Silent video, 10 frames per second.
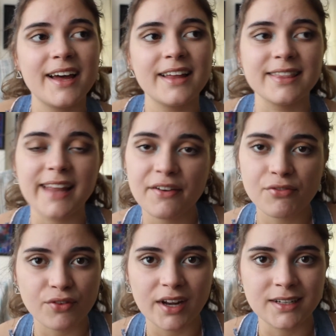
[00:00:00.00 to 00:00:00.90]
a
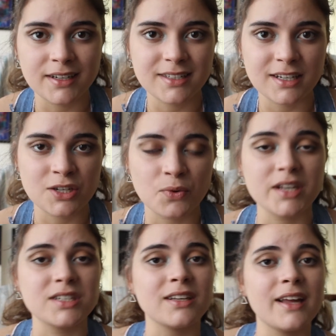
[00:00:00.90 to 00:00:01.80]
life-threatening
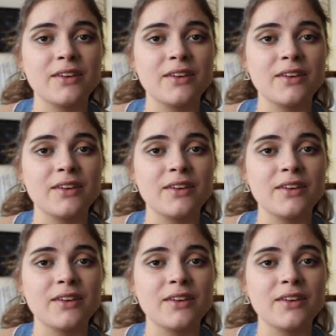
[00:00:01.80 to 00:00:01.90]
situation,